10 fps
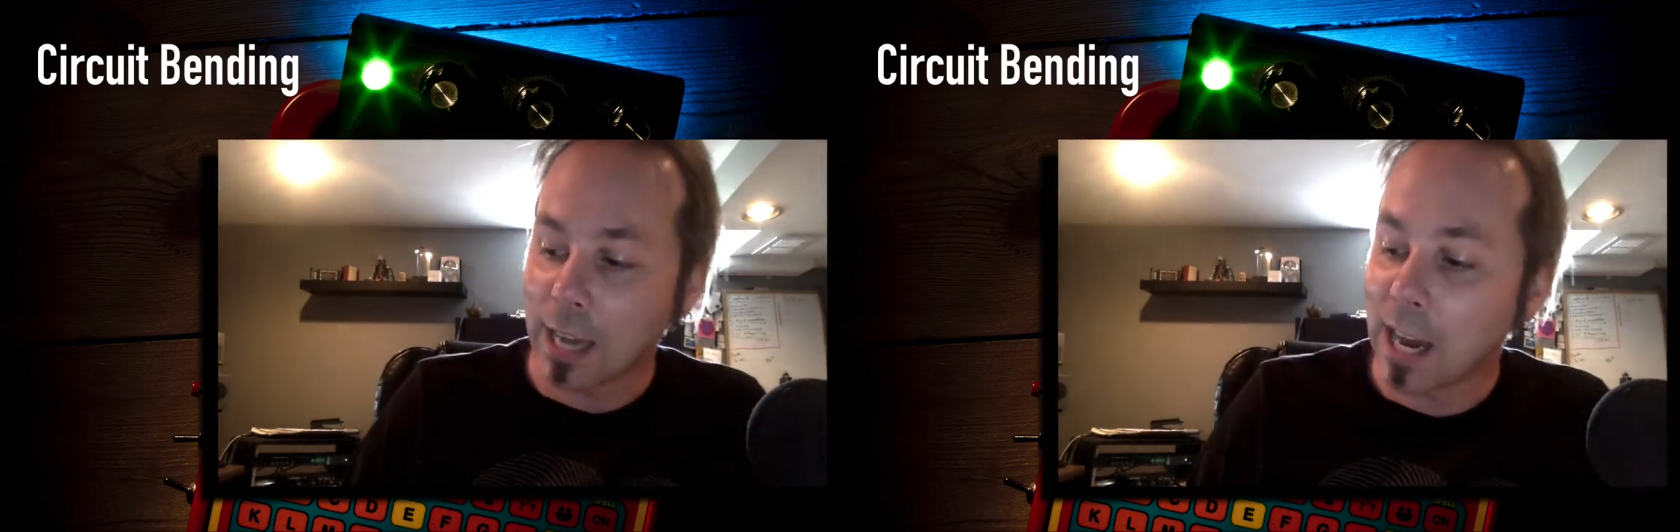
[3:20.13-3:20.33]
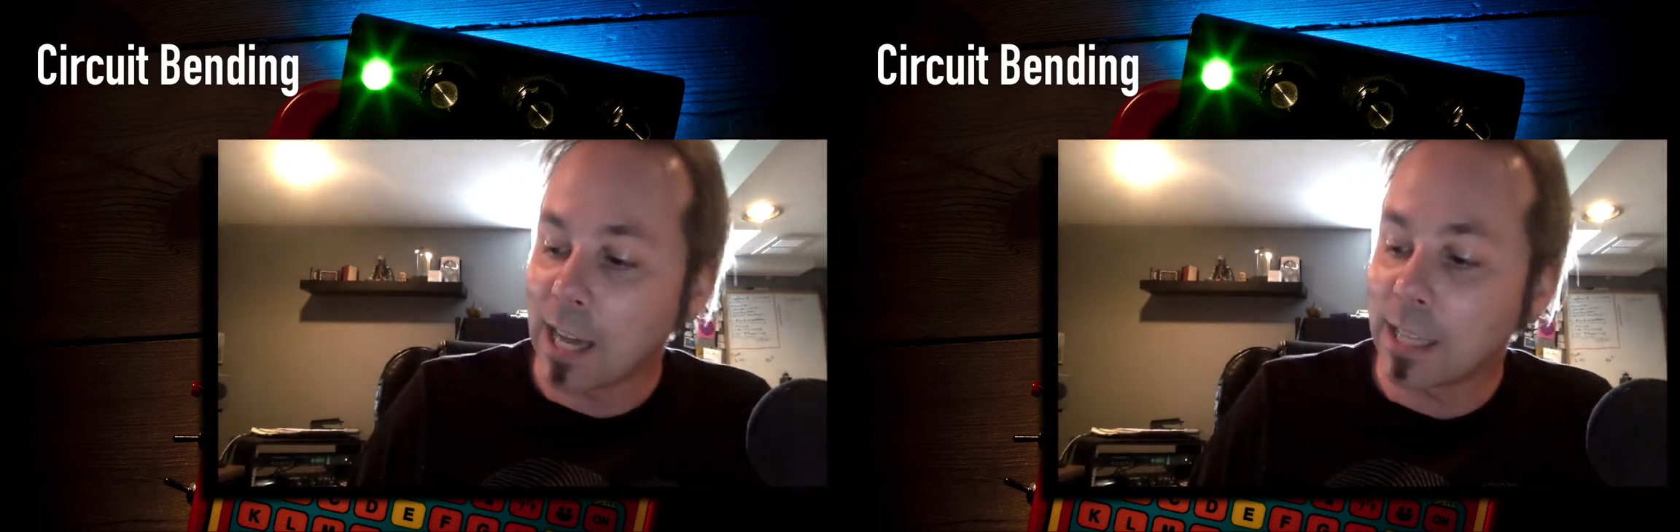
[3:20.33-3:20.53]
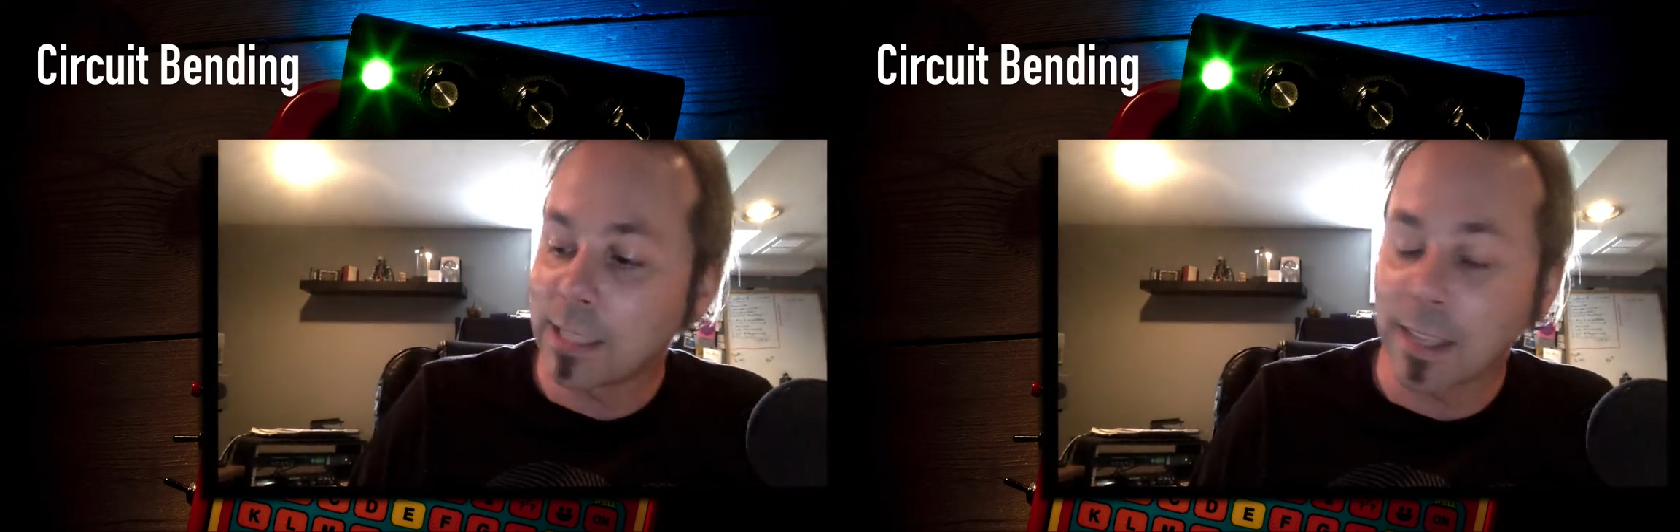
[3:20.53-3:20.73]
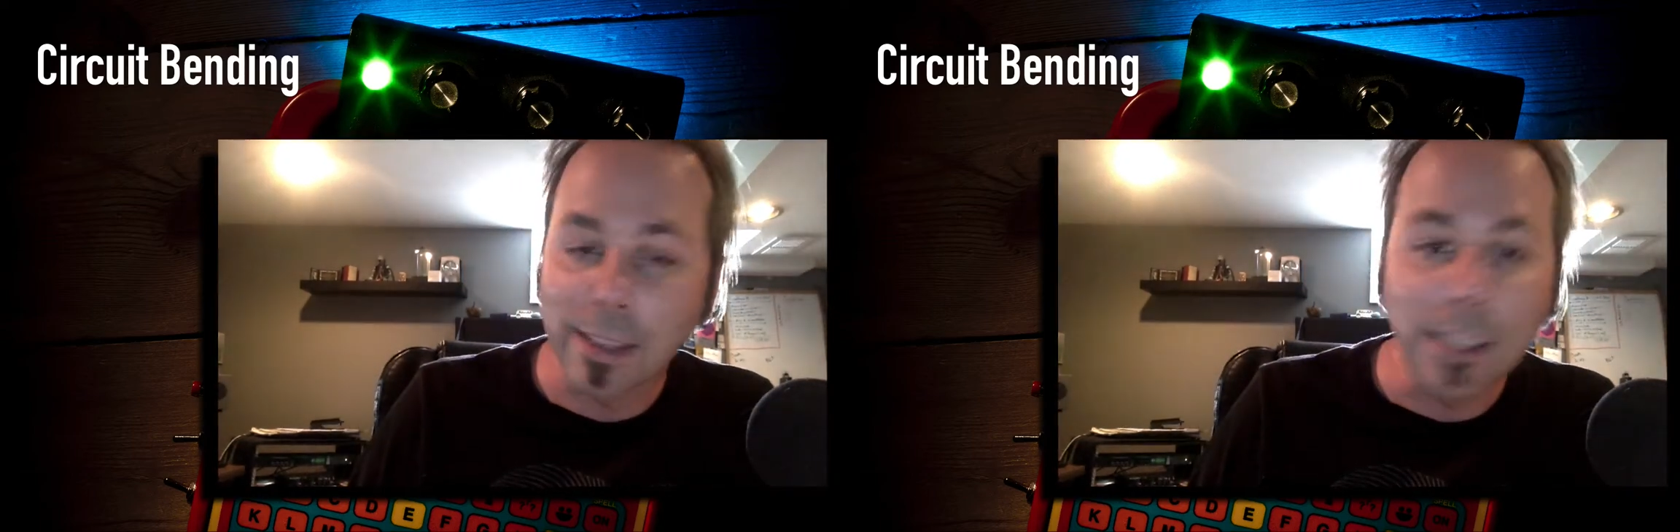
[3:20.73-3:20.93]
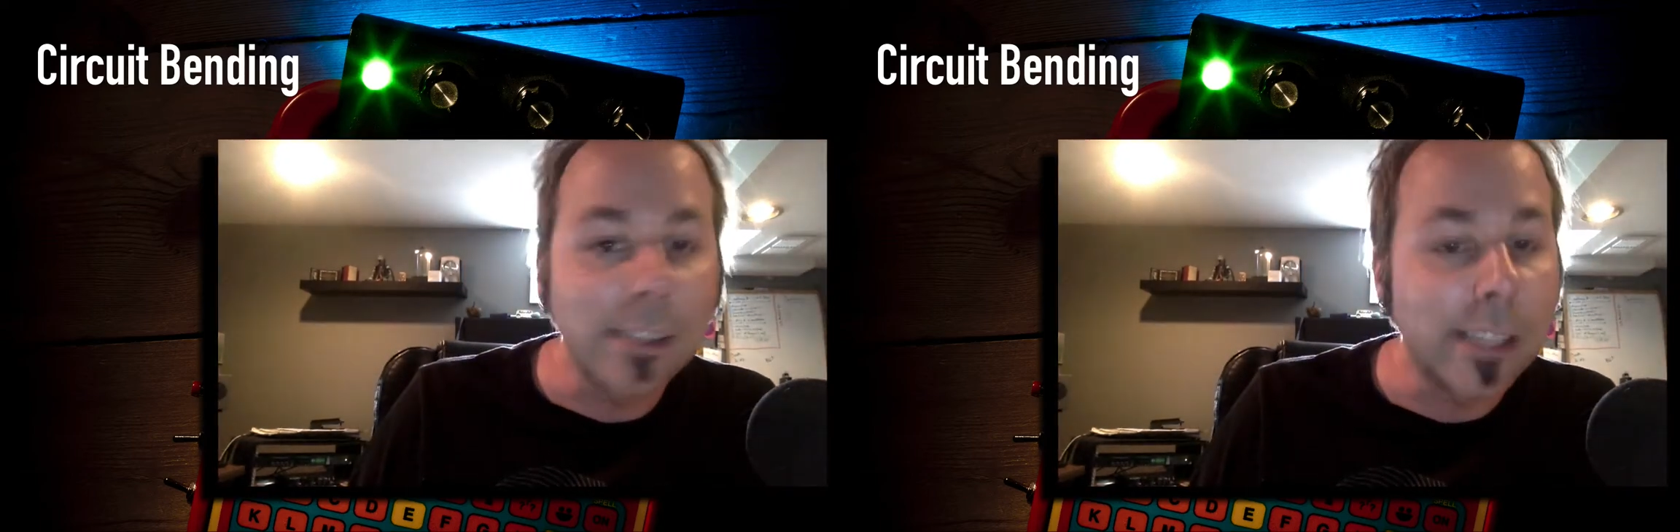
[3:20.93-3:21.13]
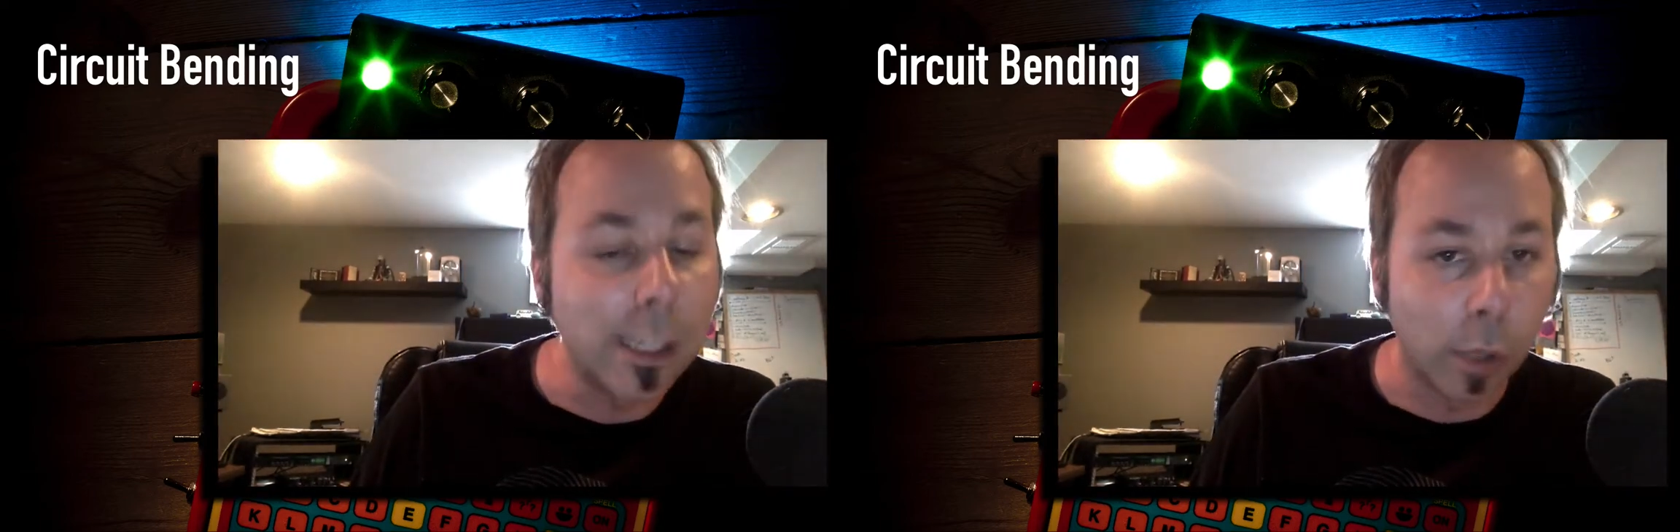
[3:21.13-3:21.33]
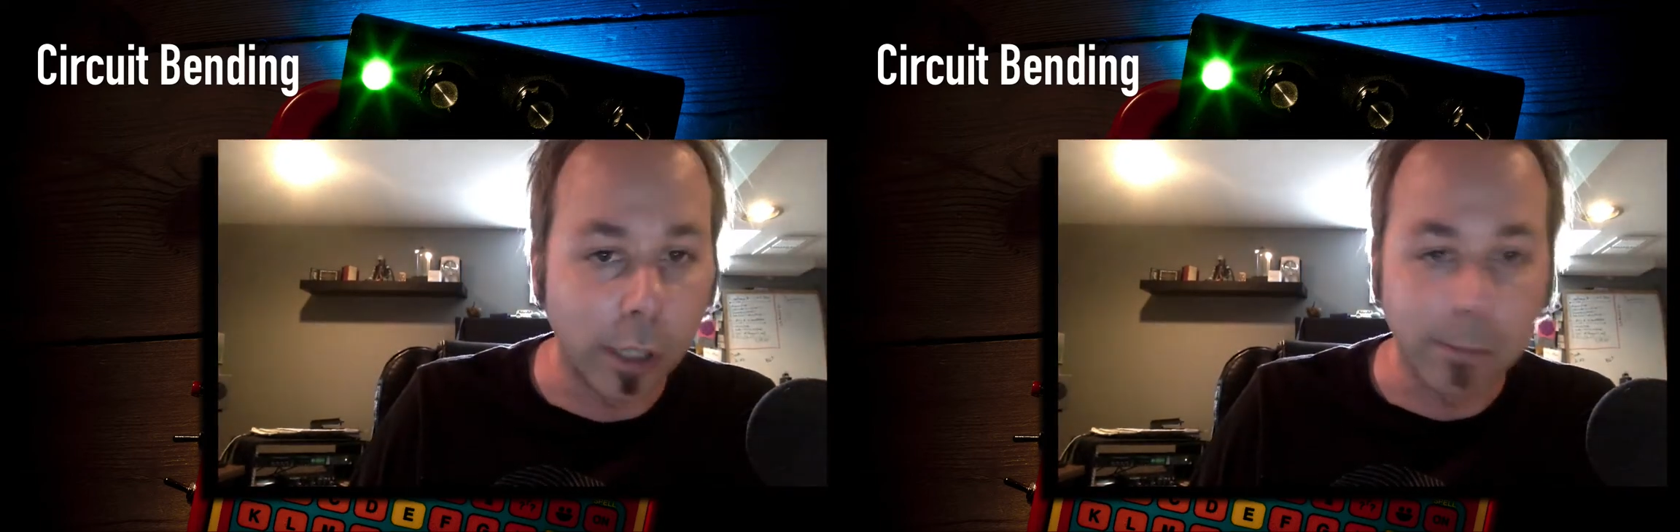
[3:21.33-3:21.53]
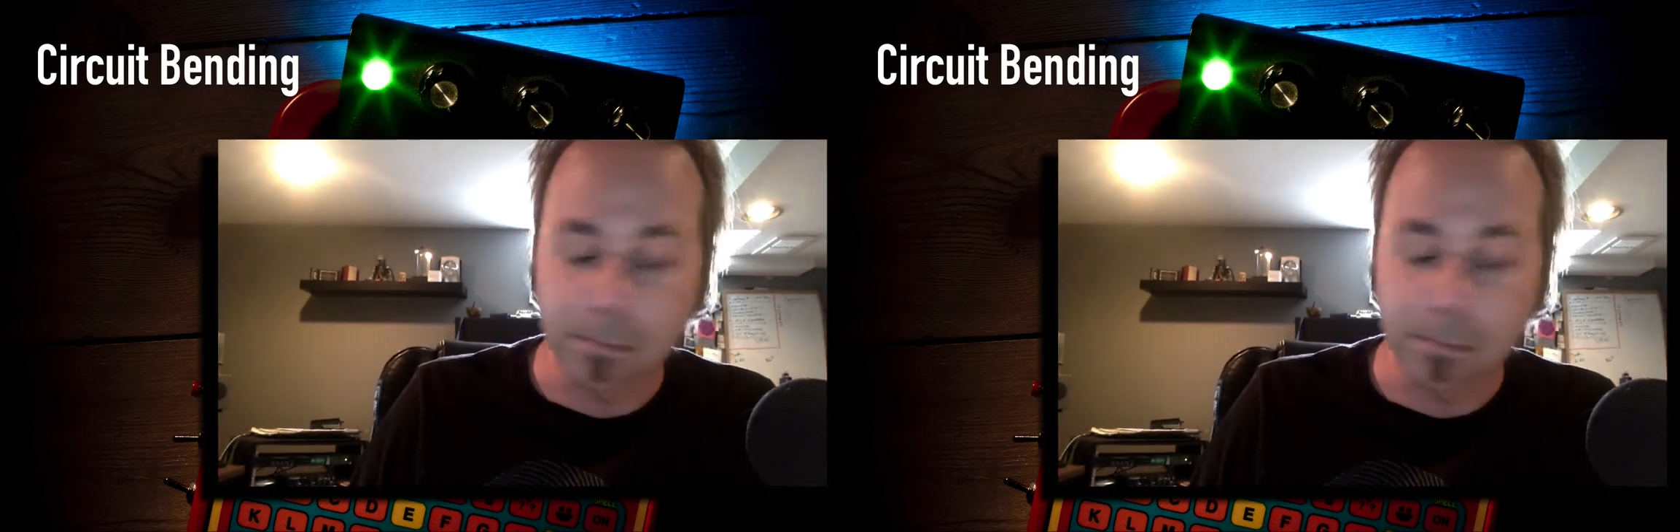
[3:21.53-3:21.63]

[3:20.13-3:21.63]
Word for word: on this keyboard.